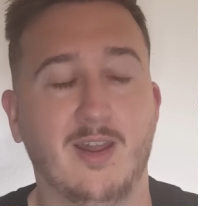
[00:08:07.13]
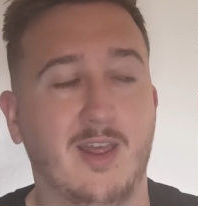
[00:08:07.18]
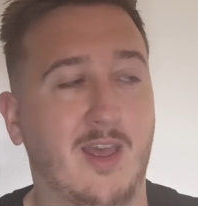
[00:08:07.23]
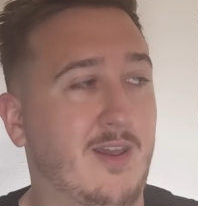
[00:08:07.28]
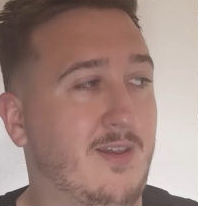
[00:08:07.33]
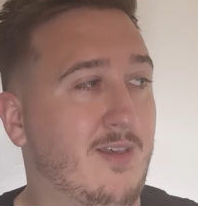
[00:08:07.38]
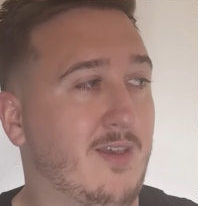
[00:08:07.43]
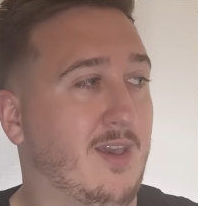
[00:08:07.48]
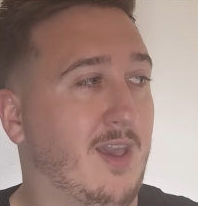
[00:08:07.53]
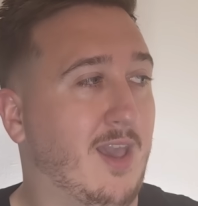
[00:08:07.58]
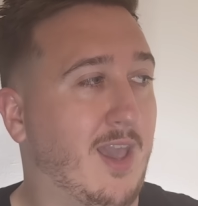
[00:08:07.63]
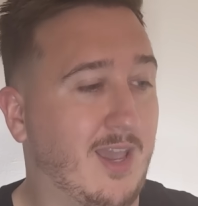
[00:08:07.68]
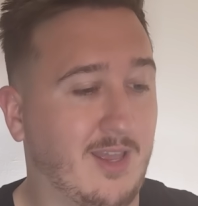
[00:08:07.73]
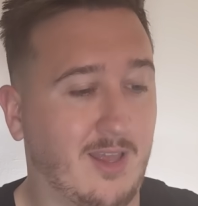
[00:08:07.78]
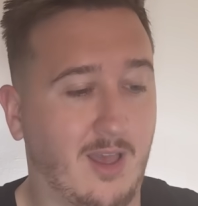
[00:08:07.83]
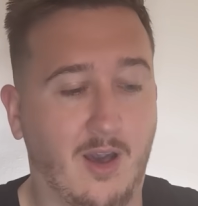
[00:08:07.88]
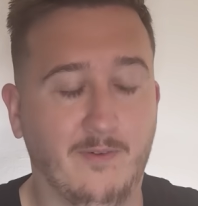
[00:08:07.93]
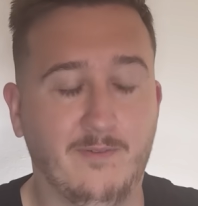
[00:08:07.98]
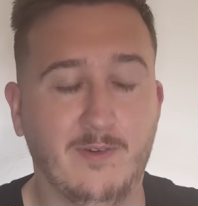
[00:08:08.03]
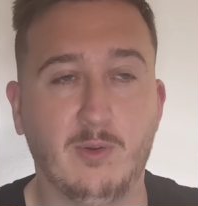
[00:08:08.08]
And
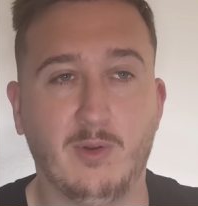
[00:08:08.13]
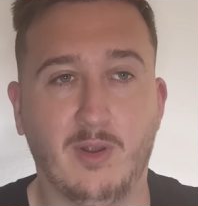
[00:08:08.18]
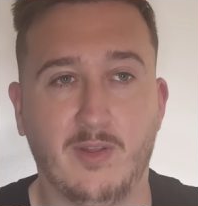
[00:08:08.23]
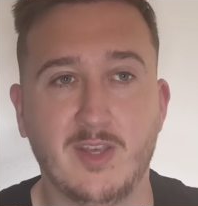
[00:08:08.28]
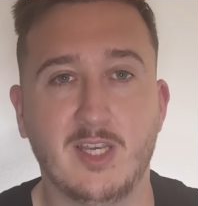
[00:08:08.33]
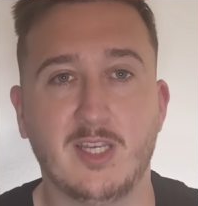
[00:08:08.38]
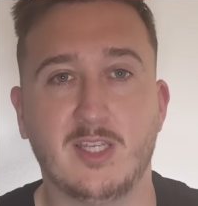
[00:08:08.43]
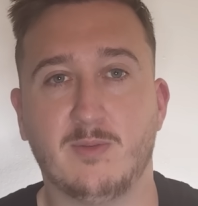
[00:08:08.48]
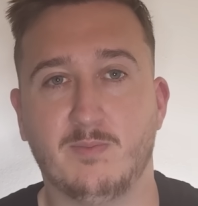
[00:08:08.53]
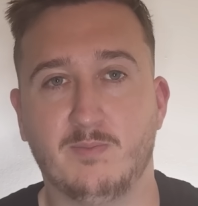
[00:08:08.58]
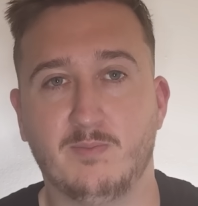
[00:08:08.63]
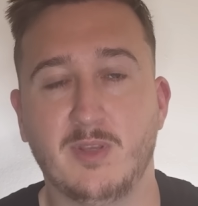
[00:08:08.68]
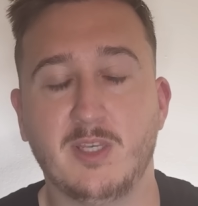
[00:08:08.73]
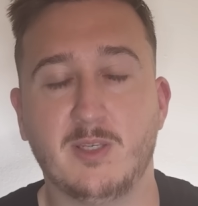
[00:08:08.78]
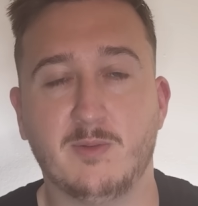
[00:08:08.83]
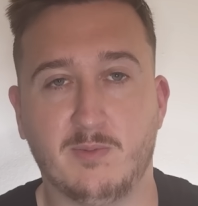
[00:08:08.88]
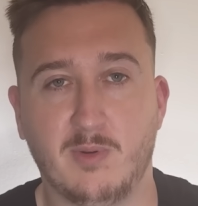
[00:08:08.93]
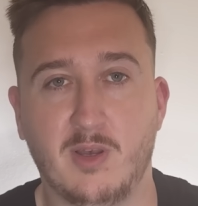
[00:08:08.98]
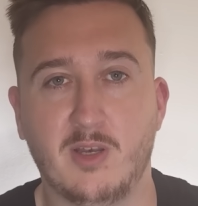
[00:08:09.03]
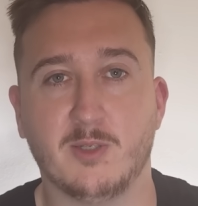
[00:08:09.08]
I feel like these
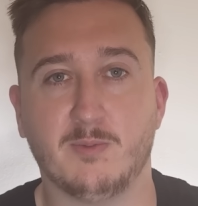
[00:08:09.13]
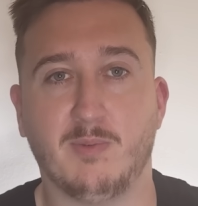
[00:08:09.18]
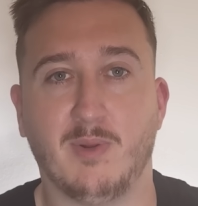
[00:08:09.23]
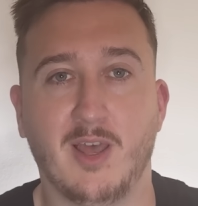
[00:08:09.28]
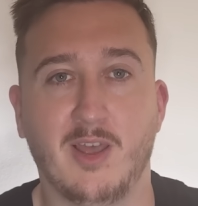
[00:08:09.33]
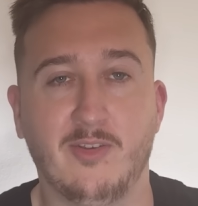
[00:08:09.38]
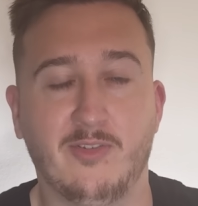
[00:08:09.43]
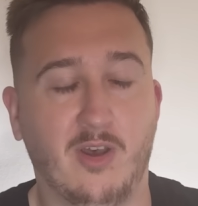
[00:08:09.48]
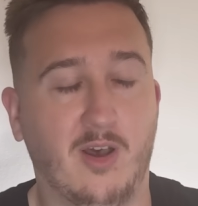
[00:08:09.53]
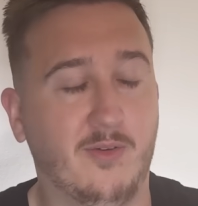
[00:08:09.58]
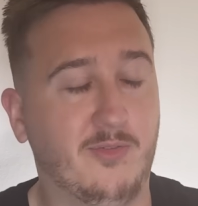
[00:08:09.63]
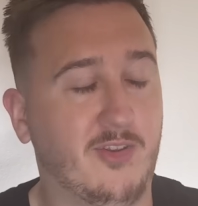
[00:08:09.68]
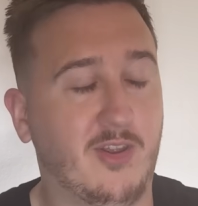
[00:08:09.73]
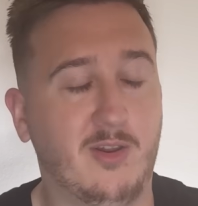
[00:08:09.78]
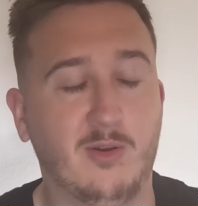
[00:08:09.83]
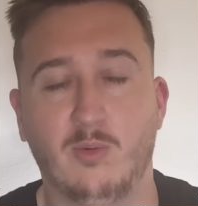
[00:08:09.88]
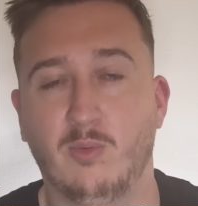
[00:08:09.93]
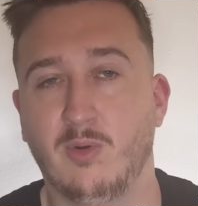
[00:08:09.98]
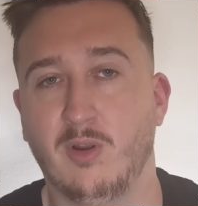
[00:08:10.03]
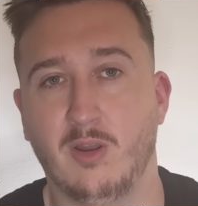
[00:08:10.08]
Spurs players, I've said
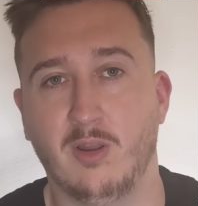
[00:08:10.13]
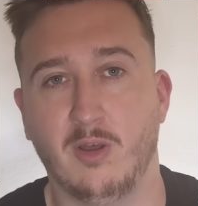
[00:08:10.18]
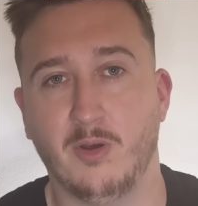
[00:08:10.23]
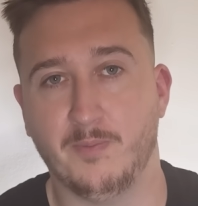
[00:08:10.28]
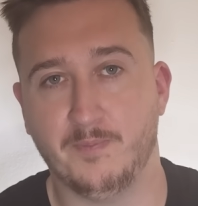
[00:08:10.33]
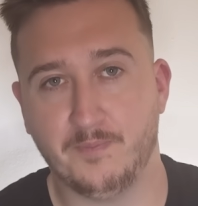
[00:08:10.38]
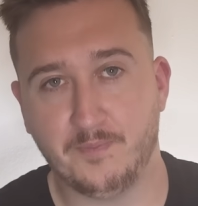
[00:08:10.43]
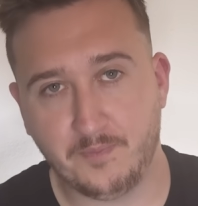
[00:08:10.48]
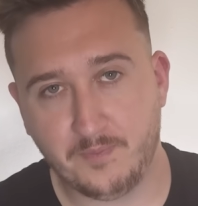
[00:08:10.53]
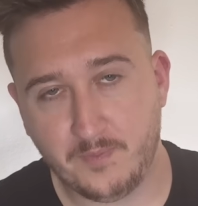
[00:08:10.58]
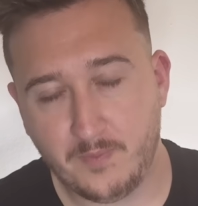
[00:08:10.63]
it all along,